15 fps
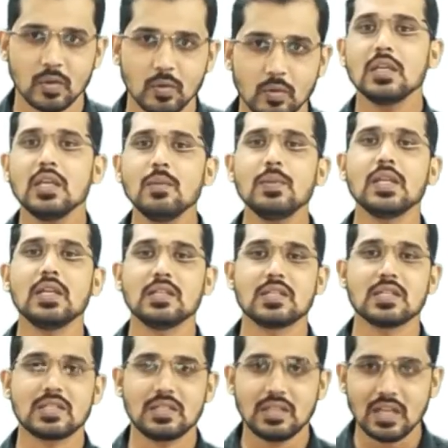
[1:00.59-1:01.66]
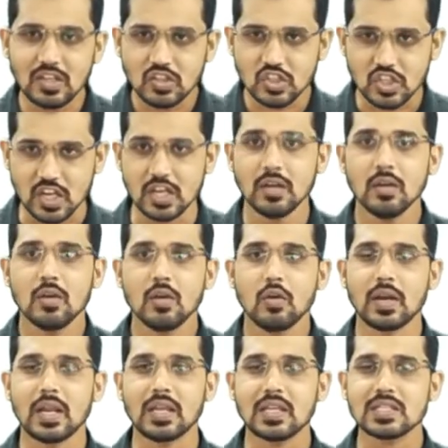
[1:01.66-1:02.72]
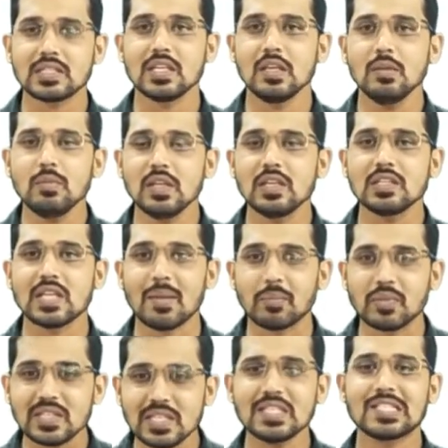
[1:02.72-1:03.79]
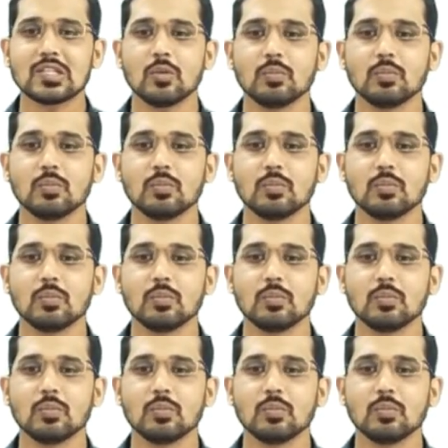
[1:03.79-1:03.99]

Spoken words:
Okay, if there is a straight chain, or I can say if there is absence of